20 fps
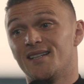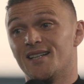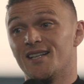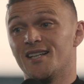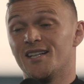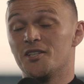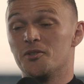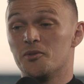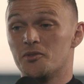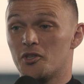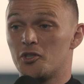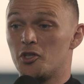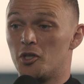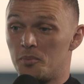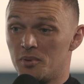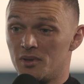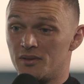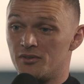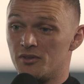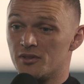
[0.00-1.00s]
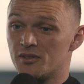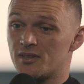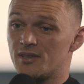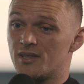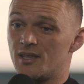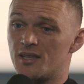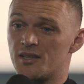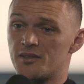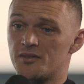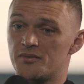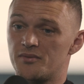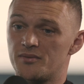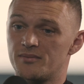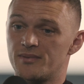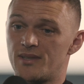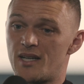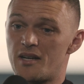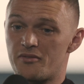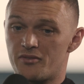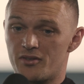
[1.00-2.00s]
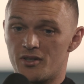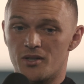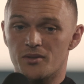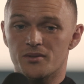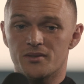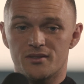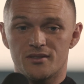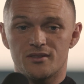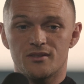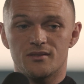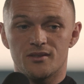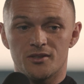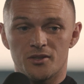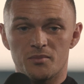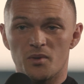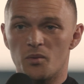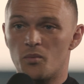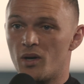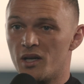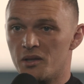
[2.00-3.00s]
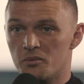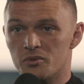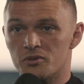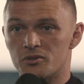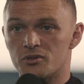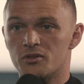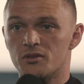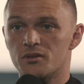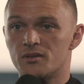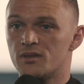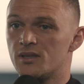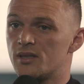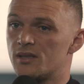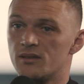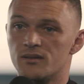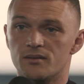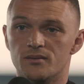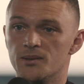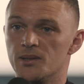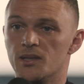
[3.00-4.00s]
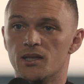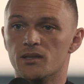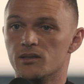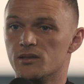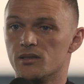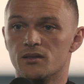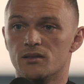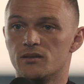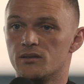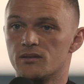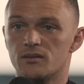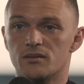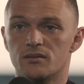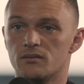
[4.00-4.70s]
There was a couple of us, and I thought I was, my weight was good, and then, no.